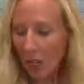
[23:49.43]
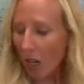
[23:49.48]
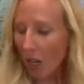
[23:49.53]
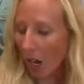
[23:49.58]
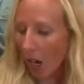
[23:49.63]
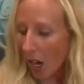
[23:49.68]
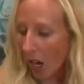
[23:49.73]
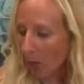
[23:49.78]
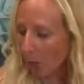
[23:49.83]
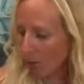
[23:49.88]

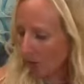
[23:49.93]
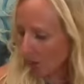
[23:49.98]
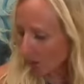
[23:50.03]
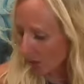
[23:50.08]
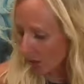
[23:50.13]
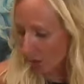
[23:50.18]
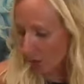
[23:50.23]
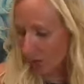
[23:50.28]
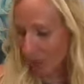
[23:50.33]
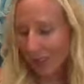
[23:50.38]
I will
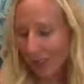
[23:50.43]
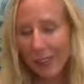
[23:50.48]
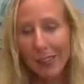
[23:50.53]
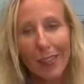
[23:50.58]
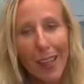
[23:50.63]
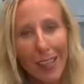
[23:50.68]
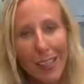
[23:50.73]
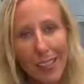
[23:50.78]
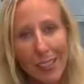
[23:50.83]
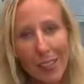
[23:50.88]
start with the
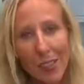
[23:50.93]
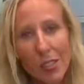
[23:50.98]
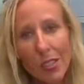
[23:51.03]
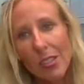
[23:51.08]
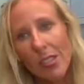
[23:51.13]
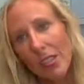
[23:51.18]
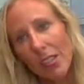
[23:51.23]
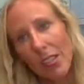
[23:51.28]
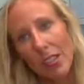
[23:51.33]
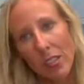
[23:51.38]
lightest
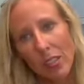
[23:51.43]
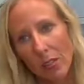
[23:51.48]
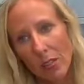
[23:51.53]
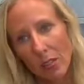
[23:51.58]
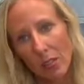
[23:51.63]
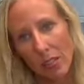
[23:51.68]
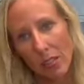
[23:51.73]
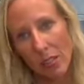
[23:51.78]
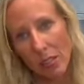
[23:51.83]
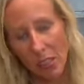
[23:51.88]
and go to
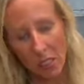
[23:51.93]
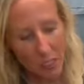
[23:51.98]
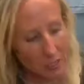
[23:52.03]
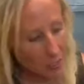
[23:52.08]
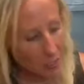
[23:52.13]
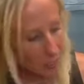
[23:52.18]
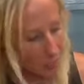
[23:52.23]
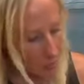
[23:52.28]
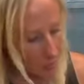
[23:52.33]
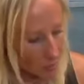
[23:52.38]
the
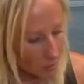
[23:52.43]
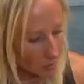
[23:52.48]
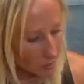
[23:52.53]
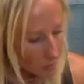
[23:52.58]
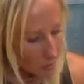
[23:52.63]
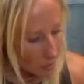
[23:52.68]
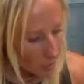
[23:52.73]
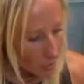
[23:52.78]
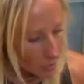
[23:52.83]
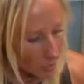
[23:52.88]
darkest.
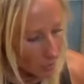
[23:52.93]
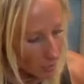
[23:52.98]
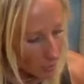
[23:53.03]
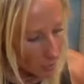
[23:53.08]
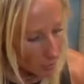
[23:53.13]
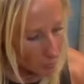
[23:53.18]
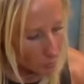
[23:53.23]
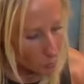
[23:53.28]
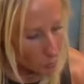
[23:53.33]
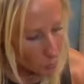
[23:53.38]
I
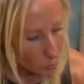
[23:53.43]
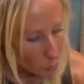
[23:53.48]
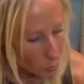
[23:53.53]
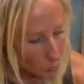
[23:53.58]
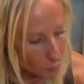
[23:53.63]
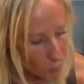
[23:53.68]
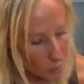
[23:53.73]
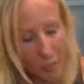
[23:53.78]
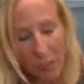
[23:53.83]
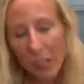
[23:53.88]
will
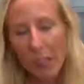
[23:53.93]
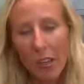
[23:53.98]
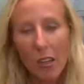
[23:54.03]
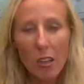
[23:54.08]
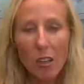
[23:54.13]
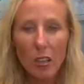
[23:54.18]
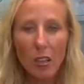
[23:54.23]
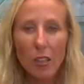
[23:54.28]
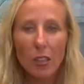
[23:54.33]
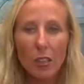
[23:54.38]
put it
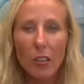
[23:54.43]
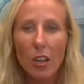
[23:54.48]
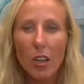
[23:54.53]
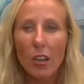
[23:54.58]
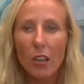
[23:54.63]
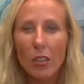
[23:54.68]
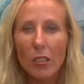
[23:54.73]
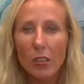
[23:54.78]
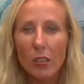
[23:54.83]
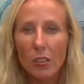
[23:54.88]
on
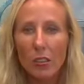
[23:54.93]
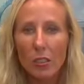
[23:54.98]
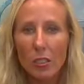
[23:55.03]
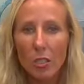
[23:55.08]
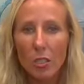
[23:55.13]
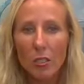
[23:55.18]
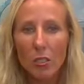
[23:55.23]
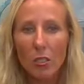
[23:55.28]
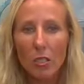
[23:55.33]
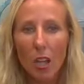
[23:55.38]
our
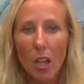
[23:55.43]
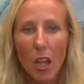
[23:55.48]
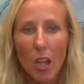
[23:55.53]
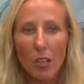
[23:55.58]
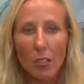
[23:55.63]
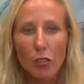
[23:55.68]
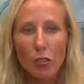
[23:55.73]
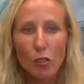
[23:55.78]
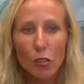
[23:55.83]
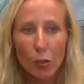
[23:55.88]
little
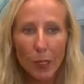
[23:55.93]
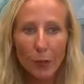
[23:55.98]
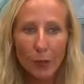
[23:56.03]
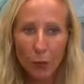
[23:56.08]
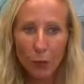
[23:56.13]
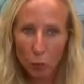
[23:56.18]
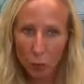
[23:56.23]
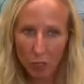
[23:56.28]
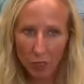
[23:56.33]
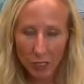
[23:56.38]

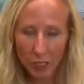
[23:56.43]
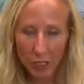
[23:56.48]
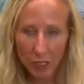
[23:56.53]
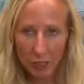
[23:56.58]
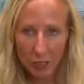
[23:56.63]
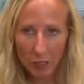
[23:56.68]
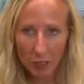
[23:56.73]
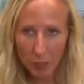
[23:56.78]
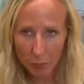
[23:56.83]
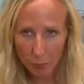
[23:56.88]
driftwood
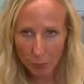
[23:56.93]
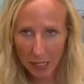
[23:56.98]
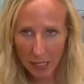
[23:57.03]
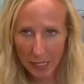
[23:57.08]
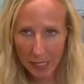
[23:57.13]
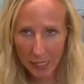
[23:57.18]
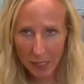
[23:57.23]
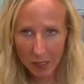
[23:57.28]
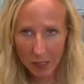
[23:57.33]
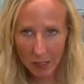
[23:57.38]

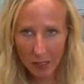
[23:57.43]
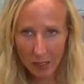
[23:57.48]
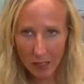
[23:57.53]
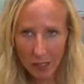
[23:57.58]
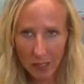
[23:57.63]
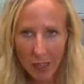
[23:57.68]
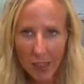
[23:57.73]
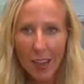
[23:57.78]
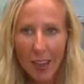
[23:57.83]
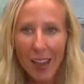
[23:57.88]
piece,
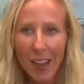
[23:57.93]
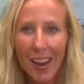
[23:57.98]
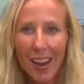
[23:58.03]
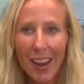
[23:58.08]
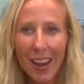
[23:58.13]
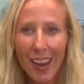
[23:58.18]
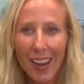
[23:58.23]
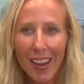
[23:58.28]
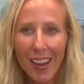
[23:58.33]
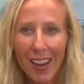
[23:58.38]

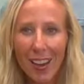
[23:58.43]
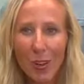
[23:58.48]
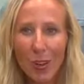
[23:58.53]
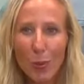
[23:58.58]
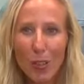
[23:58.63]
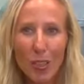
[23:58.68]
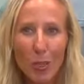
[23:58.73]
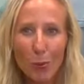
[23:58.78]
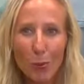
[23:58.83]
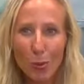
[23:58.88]
and we
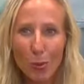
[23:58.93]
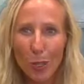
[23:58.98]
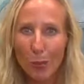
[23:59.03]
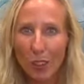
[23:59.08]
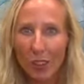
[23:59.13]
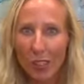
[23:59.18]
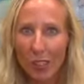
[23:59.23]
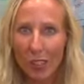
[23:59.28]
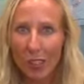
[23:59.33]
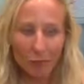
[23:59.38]
can play with
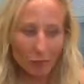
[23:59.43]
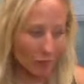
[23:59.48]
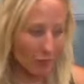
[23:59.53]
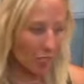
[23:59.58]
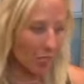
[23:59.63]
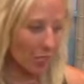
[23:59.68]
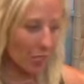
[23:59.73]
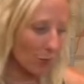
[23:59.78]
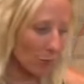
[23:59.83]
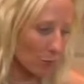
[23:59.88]
it,
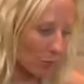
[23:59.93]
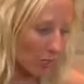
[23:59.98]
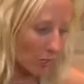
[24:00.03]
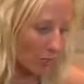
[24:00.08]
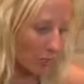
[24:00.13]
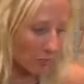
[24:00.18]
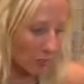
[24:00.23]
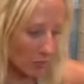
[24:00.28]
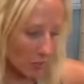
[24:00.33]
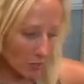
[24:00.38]
and we
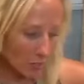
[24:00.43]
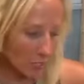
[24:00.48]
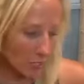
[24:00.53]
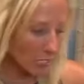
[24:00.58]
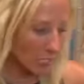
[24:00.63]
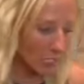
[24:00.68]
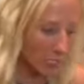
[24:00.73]
can see